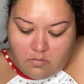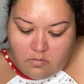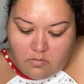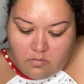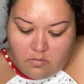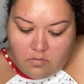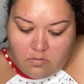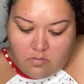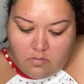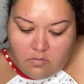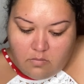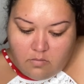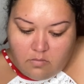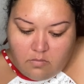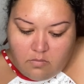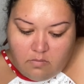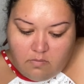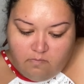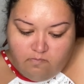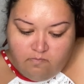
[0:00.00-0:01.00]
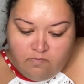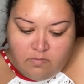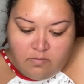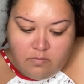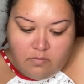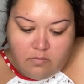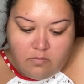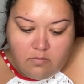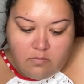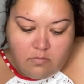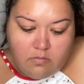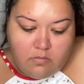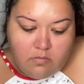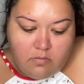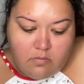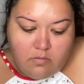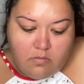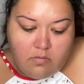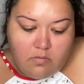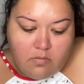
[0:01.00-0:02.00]

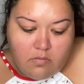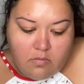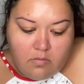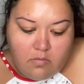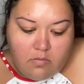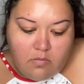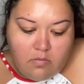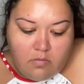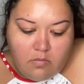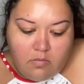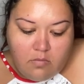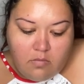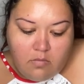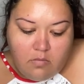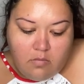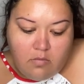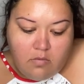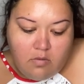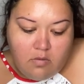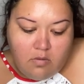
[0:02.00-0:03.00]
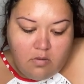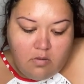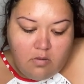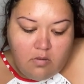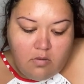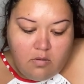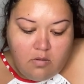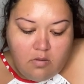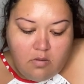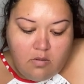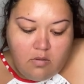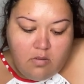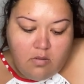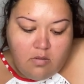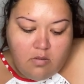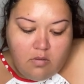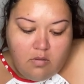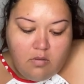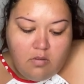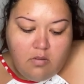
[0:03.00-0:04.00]

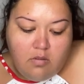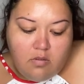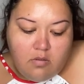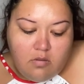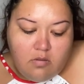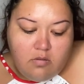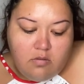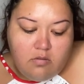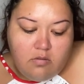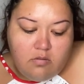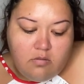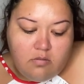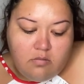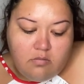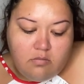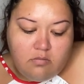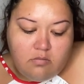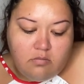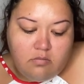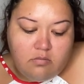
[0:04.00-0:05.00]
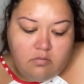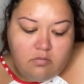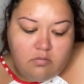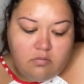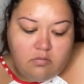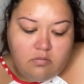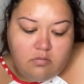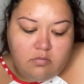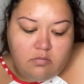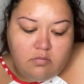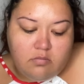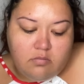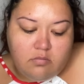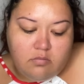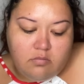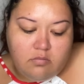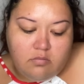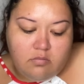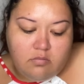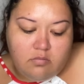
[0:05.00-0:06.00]

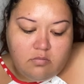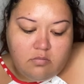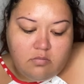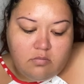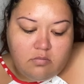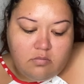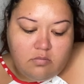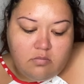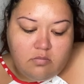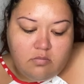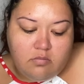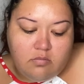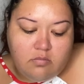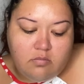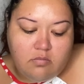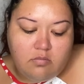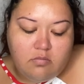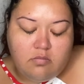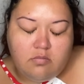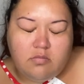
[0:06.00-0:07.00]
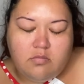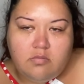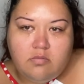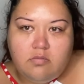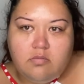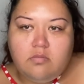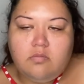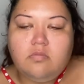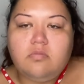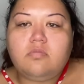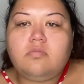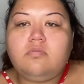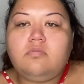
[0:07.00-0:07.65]
Nothing is said.